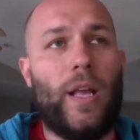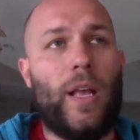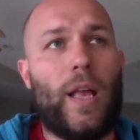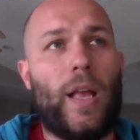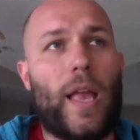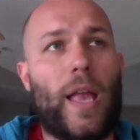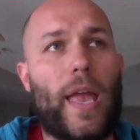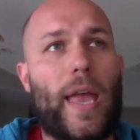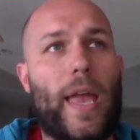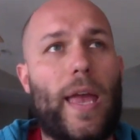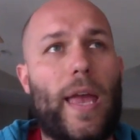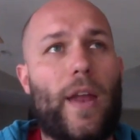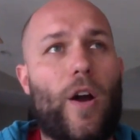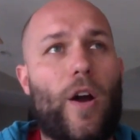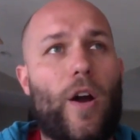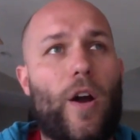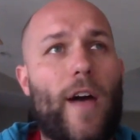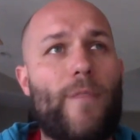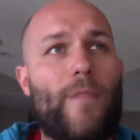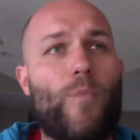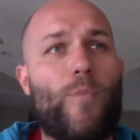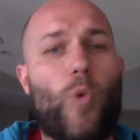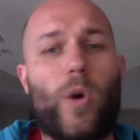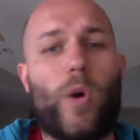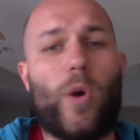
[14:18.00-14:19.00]
and I'll
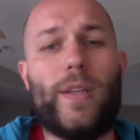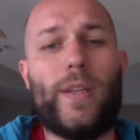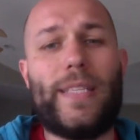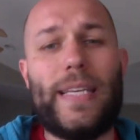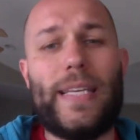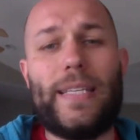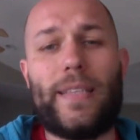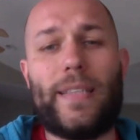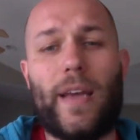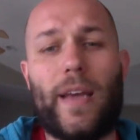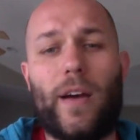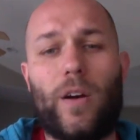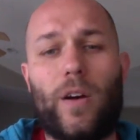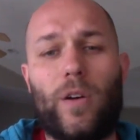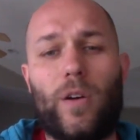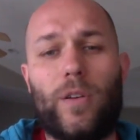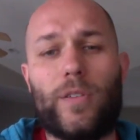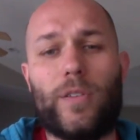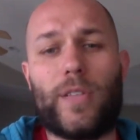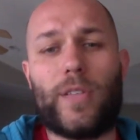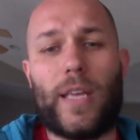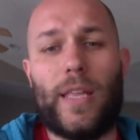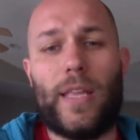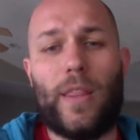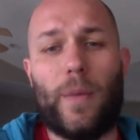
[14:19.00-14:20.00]
have more
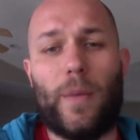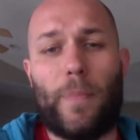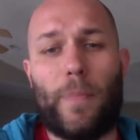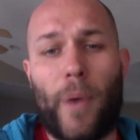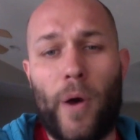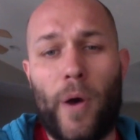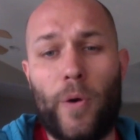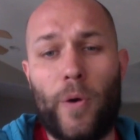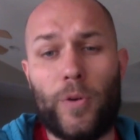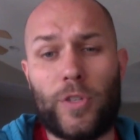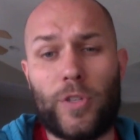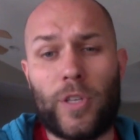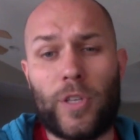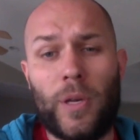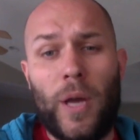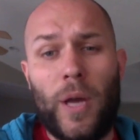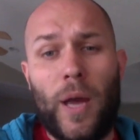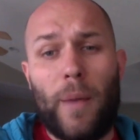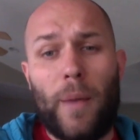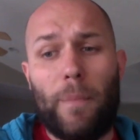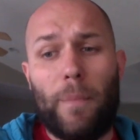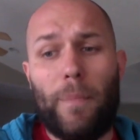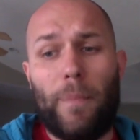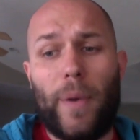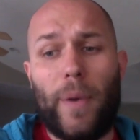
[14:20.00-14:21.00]
details in the post,
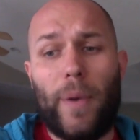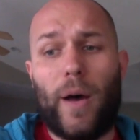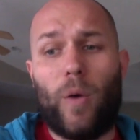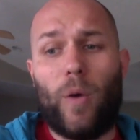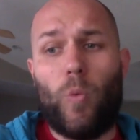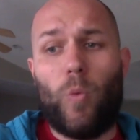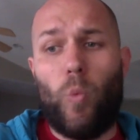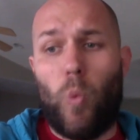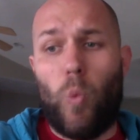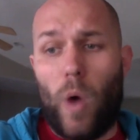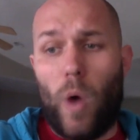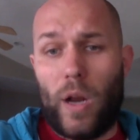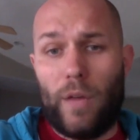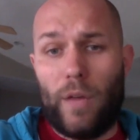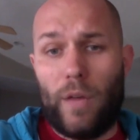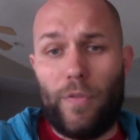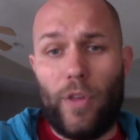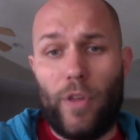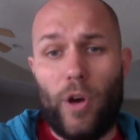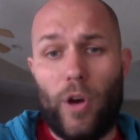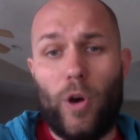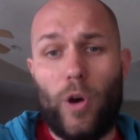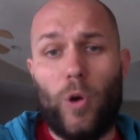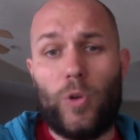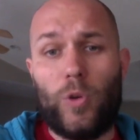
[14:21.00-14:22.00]
but one of
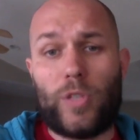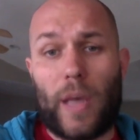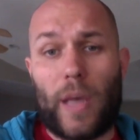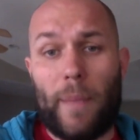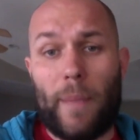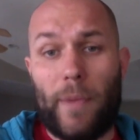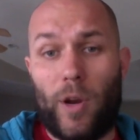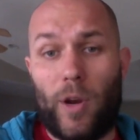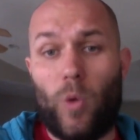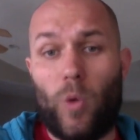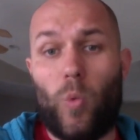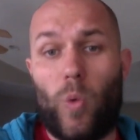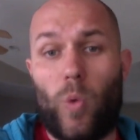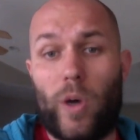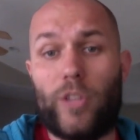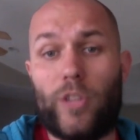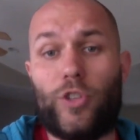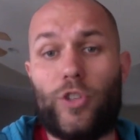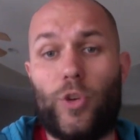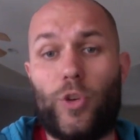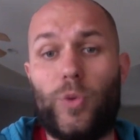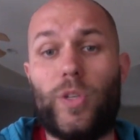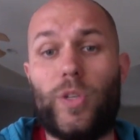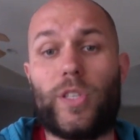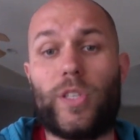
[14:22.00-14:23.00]
those I'm going to want
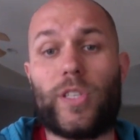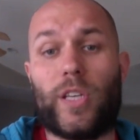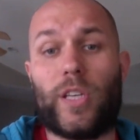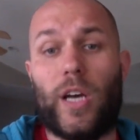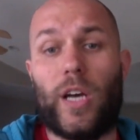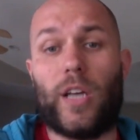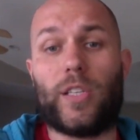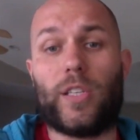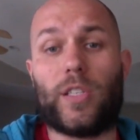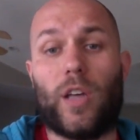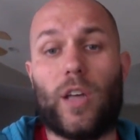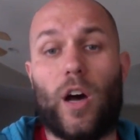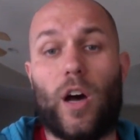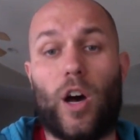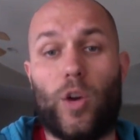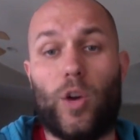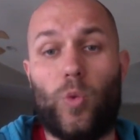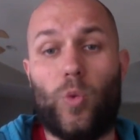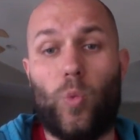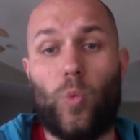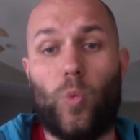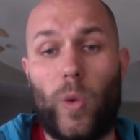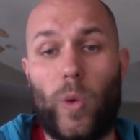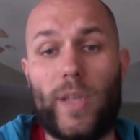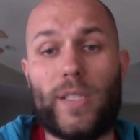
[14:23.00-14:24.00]
to discuss
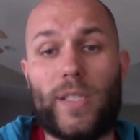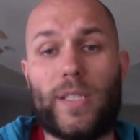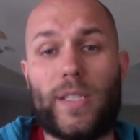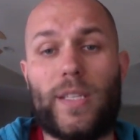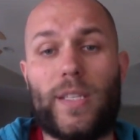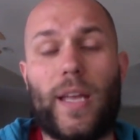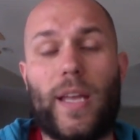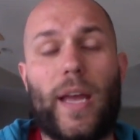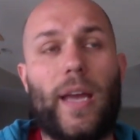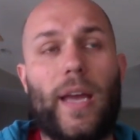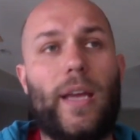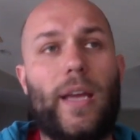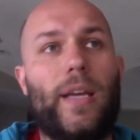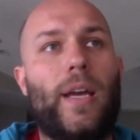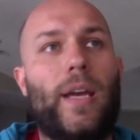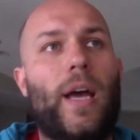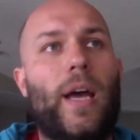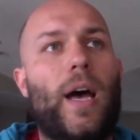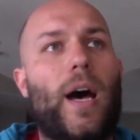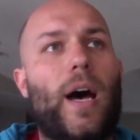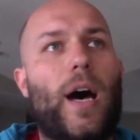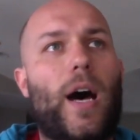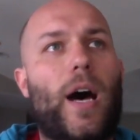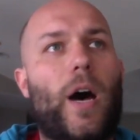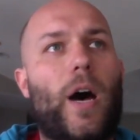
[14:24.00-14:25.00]
on Wednesday.
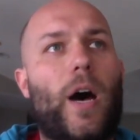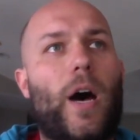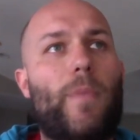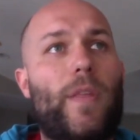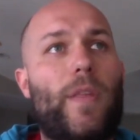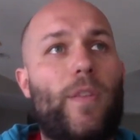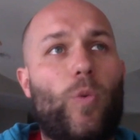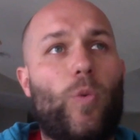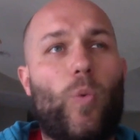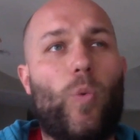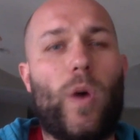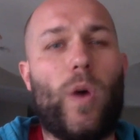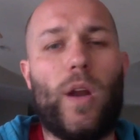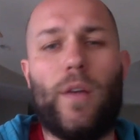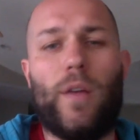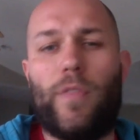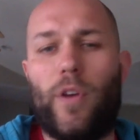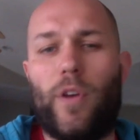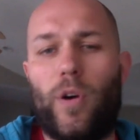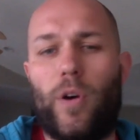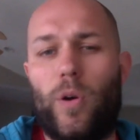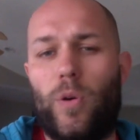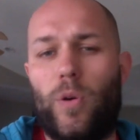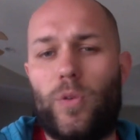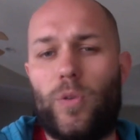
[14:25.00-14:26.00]
And then one of
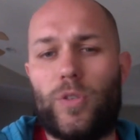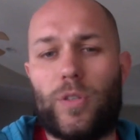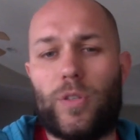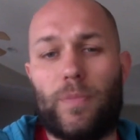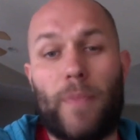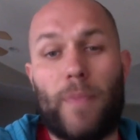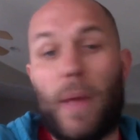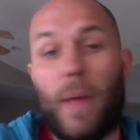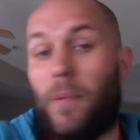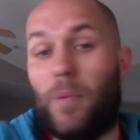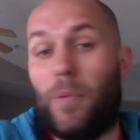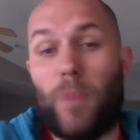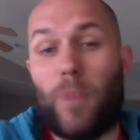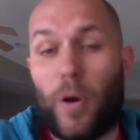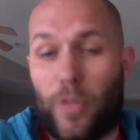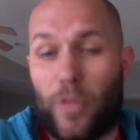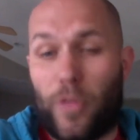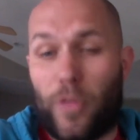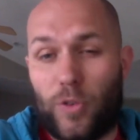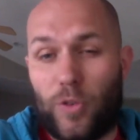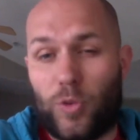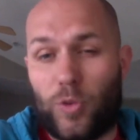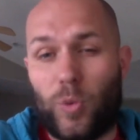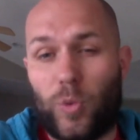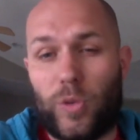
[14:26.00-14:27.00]
those, maybe both of
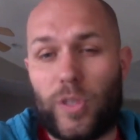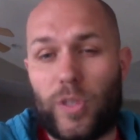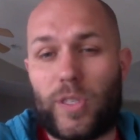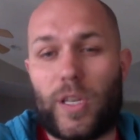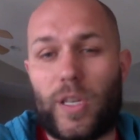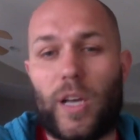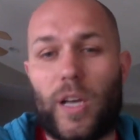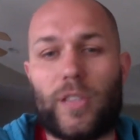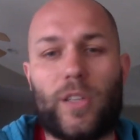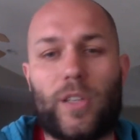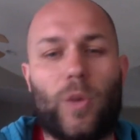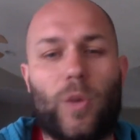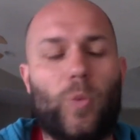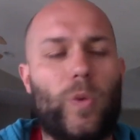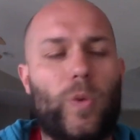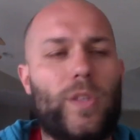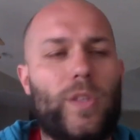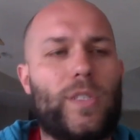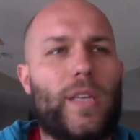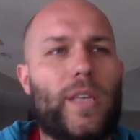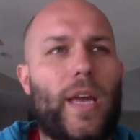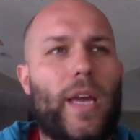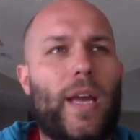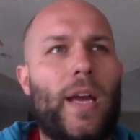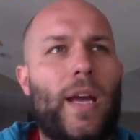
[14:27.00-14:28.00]
those, we'll discuss on
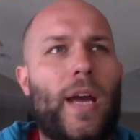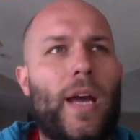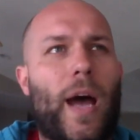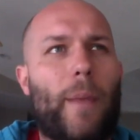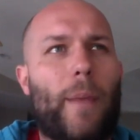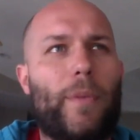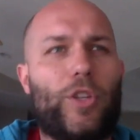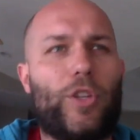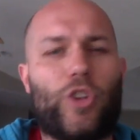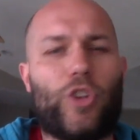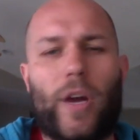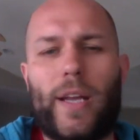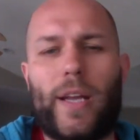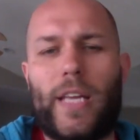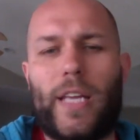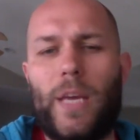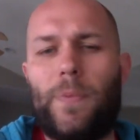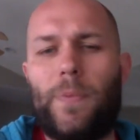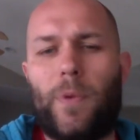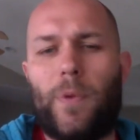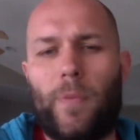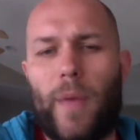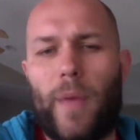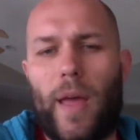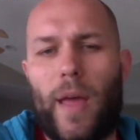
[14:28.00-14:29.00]
Wednesday. I'm going to try to
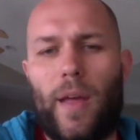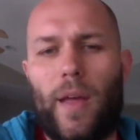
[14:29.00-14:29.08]
keep them